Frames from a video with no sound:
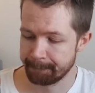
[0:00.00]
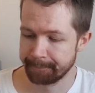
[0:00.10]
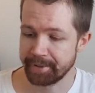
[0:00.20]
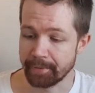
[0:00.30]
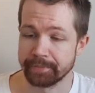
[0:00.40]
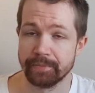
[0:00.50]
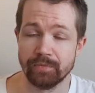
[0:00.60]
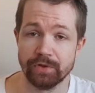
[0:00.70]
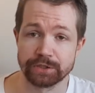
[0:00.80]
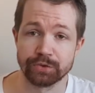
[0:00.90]
Yeah,
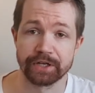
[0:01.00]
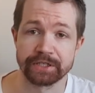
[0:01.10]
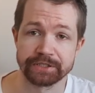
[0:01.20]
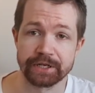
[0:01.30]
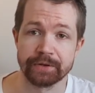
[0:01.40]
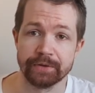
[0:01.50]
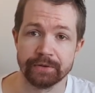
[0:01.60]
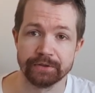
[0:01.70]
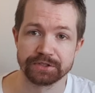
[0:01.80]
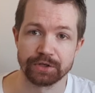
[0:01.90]
that's what I can say.
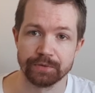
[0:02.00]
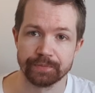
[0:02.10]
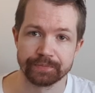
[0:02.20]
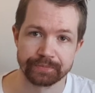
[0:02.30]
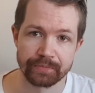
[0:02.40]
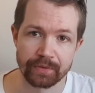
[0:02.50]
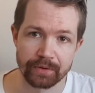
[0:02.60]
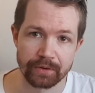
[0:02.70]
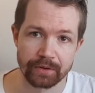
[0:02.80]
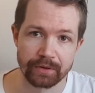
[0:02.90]
So
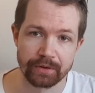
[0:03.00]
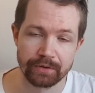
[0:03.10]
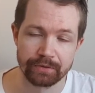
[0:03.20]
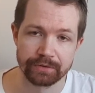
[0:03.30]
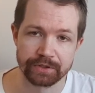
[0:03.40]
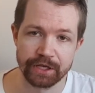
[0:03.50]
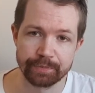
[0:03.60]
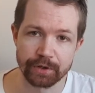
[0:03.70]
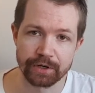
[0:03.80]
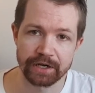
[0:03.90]
keep
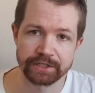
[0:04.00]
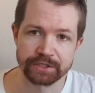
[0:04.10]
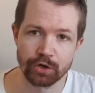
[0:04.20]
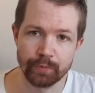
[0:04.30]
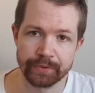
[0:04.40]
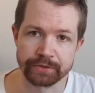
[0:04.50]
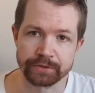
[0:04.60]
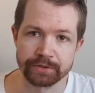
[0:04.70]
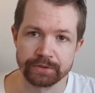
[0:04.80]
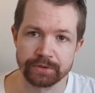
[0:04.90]
your eyes
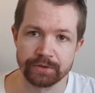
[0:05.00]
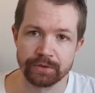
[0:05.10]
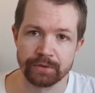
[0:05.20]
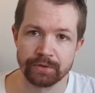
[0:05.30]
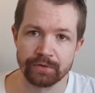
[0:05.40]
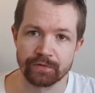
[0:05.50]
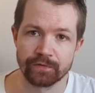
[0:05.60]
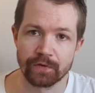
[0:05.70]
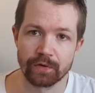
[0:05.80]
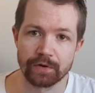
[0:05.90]
open
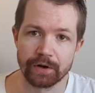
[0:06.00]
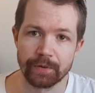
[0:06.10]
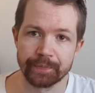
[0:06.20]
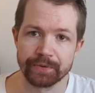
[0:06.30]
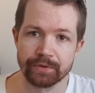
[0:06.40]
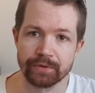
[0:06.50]
for